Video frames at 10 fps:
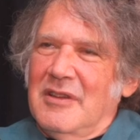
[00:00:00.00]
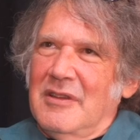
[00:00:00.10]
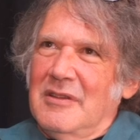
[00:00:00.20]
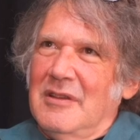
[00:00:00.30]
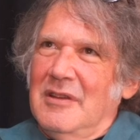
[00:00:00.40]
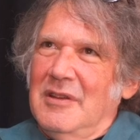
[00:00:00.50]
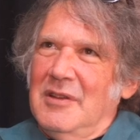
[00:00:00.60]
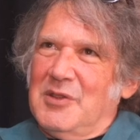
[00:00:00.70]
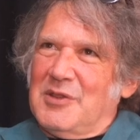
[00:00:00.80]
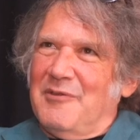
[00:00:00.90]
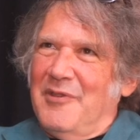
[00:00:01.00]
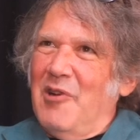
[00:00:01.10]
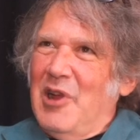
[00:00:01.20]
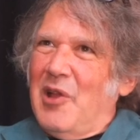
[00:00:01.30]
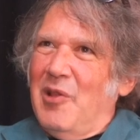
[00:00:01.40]
uh, it's a
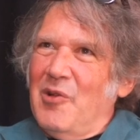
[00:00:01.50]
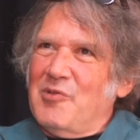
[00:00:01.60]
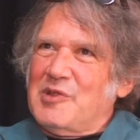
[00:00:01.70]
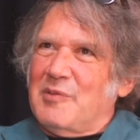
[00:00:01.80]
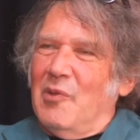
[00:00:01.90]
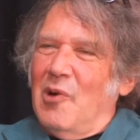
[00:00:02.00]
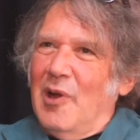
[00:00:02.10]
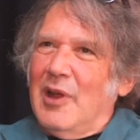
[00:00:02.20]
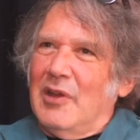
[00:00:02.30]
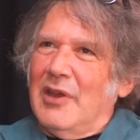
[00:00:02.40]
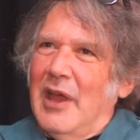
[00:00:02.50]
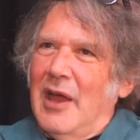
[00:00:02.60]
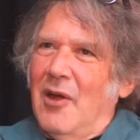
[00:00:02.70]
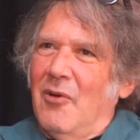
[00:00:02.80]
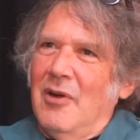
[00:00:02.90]
very closed market
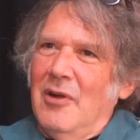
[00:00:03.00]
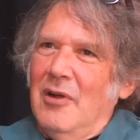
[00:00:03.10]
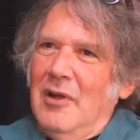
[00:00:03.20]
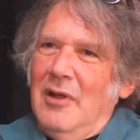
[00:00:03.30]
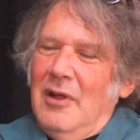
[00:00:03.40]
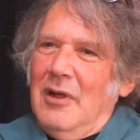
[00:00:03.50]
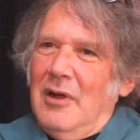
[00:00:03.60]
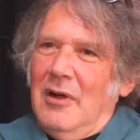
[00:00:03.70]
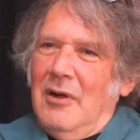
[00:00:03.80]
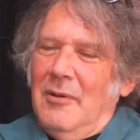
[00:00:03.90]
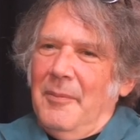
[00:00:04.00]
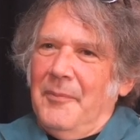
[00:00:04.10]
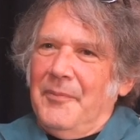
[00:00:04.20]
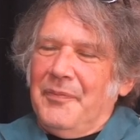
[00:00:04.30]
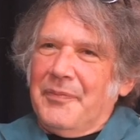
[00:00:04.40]
now
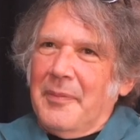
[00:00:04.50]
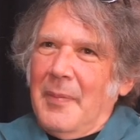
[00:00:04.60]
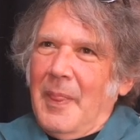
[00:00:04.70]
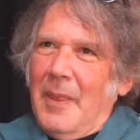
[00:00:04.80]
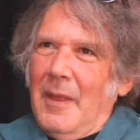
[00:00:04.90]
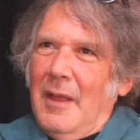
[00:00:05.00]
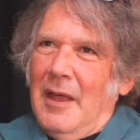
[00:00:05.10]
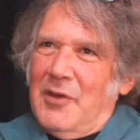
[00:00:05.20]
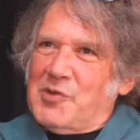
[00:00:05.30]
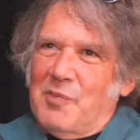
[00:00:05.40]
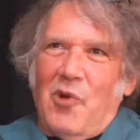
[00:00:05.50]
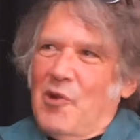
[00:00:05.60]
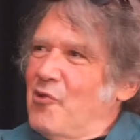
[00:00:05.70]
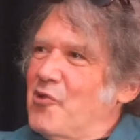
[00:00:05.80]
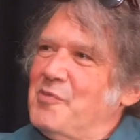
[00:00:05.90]
um, and there's more
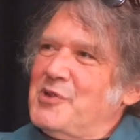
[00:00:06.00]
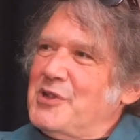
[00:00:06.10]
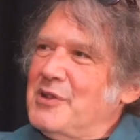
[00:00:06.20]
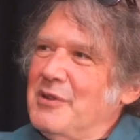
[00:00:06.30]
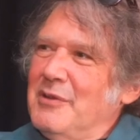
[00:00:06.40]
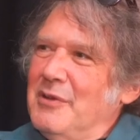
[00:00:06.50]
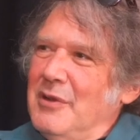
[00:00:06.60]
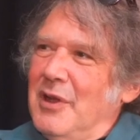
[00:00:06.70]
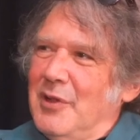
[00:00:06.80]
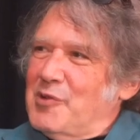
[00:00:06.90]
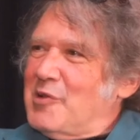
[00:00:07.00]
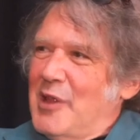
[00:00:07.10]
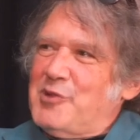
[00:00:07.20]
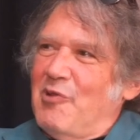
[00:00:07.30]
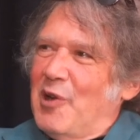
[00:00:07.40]
groups and there's
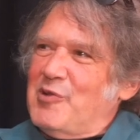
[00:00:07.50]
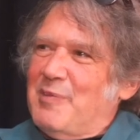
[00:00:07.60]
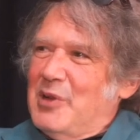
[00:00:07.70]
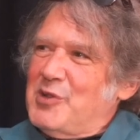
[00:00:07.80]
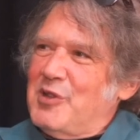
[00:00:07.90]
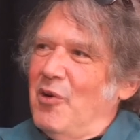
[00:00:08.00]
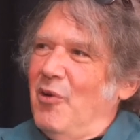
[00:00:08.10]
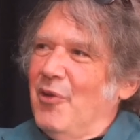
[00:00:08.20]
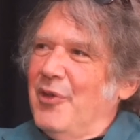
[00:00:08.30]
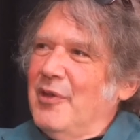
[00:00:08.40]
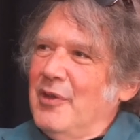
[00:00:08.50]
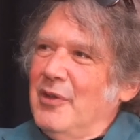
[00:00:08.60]
less records being sold